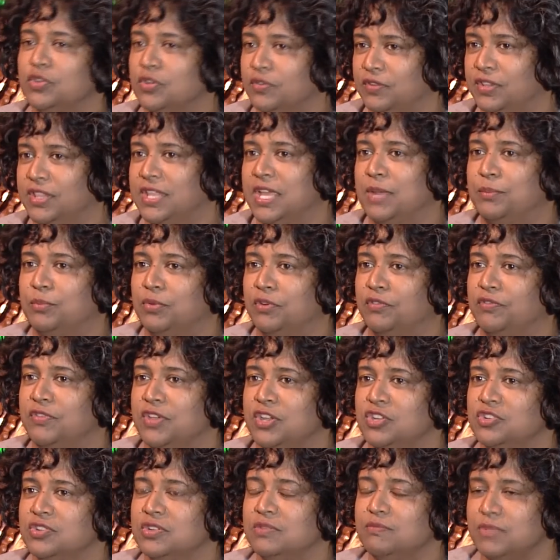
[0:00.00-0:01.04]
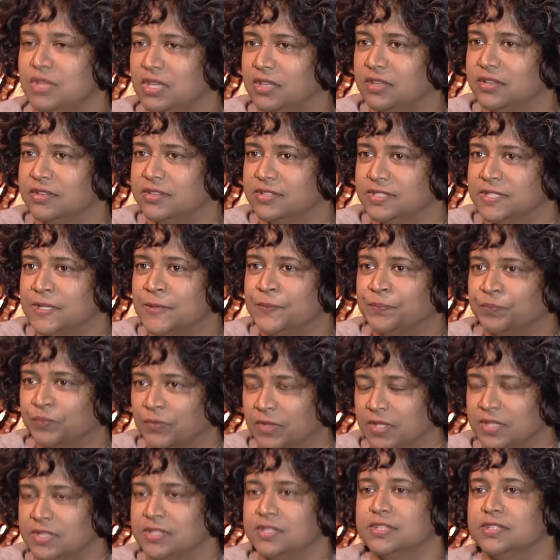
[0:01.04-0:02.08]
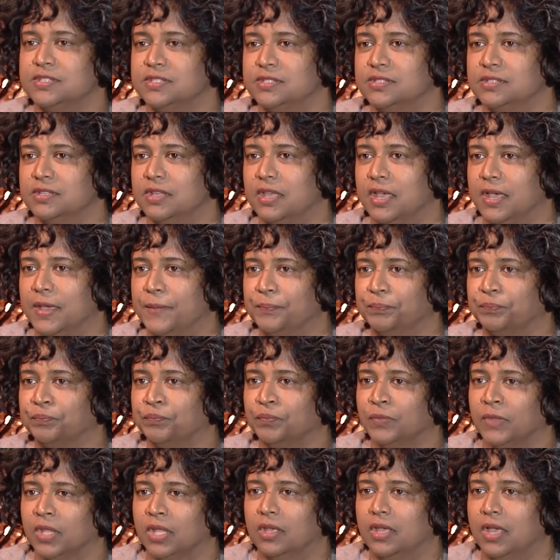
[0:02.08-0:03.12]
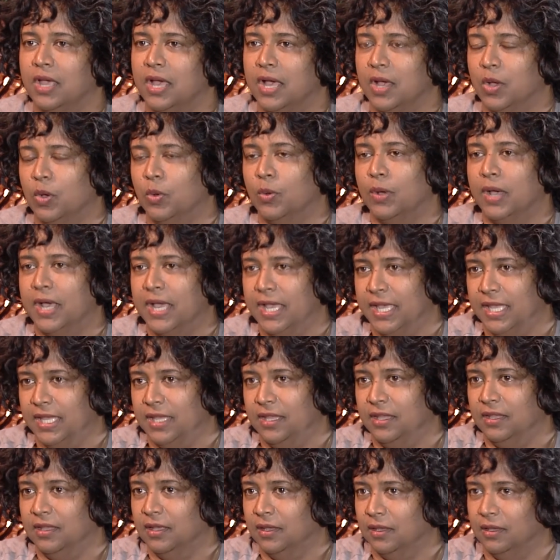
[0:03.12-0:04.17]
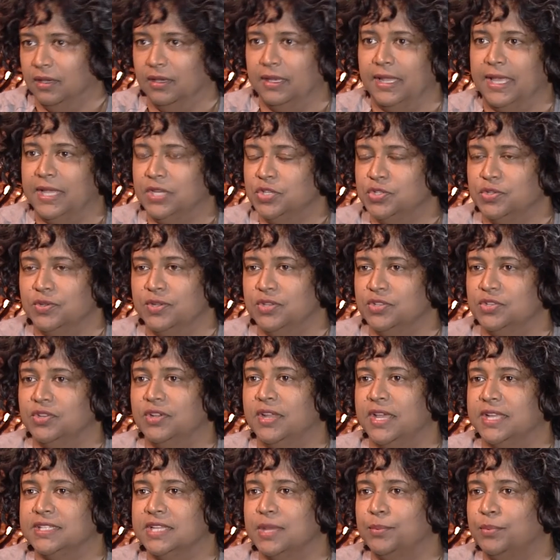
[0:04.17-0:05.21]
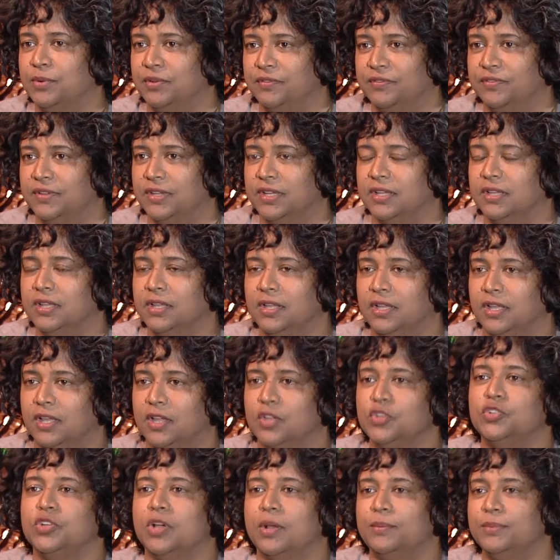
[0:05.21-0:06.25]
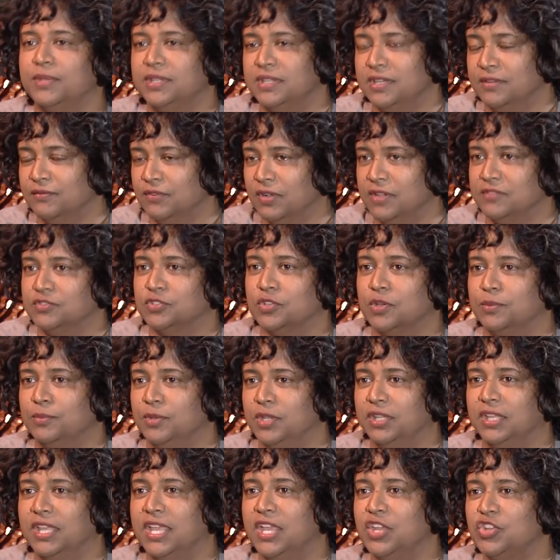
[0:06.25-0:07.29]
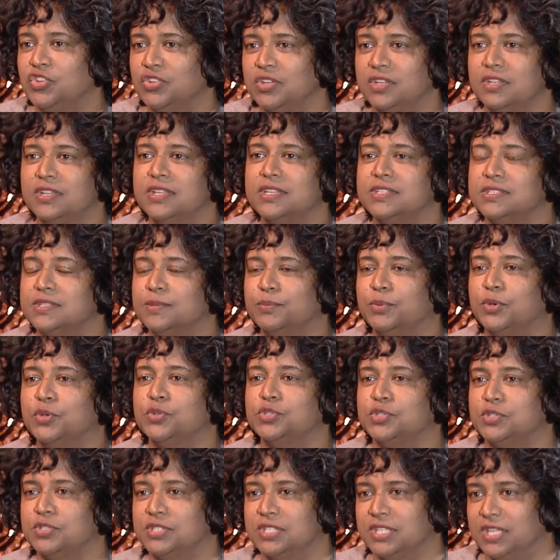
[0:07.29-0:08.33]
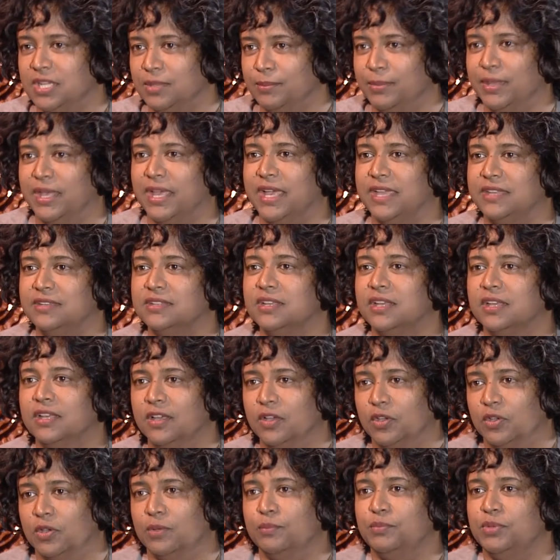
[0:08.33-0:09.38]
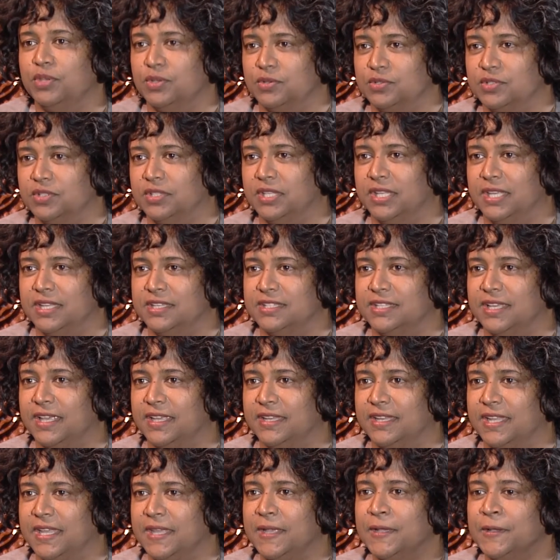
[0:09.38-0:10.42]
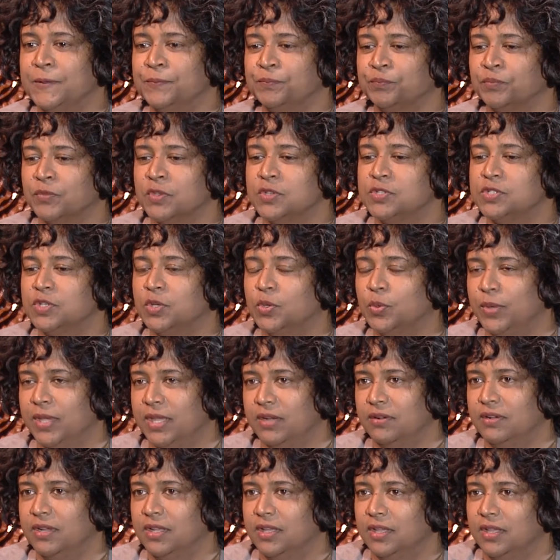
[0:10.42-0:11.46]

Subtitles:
over that profession because this is how I like to interact. I prefer a job that involves communication as opposed to sitting behind a computer the entire day. So we're